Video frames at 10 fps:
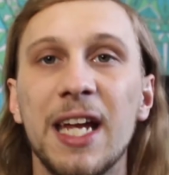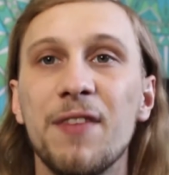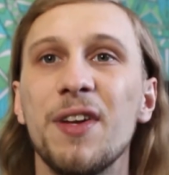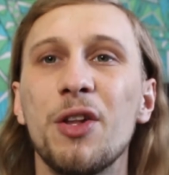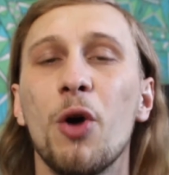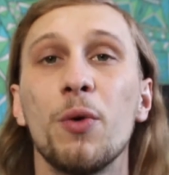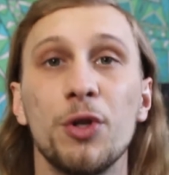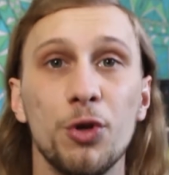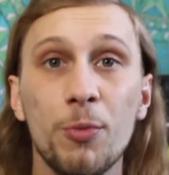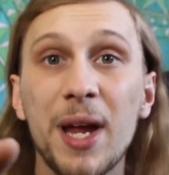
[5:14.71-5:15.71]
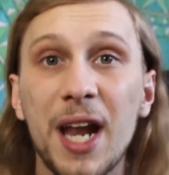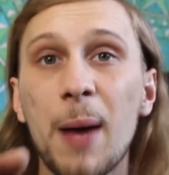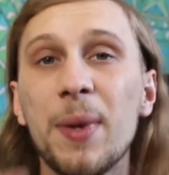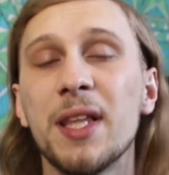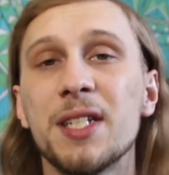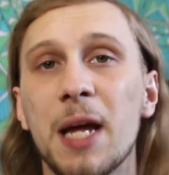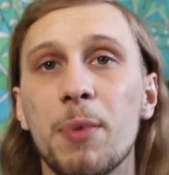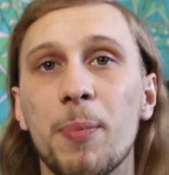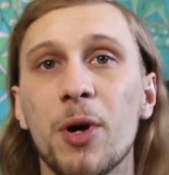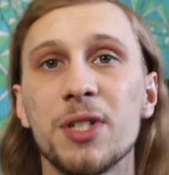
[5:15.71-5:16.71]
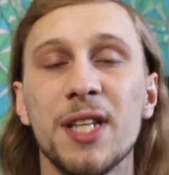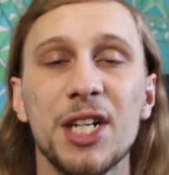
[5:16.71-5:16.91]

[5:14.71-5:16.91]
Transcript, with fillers: Even though you may not be the type of person